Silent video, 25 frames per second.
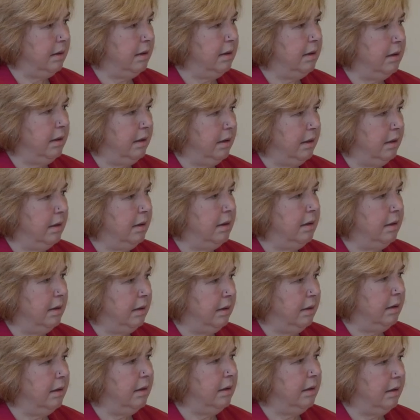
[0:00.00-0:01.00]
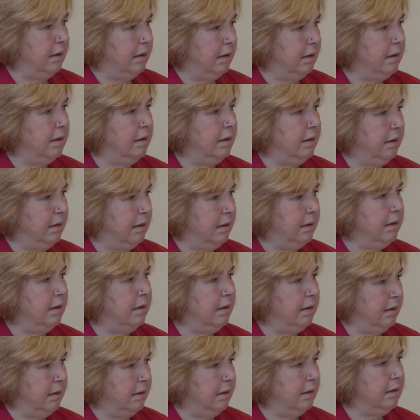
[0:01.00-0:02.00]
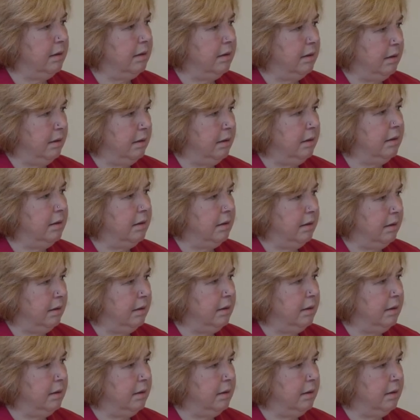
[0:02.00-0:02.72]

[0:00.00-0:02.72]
posted it off, and in due course, of course, the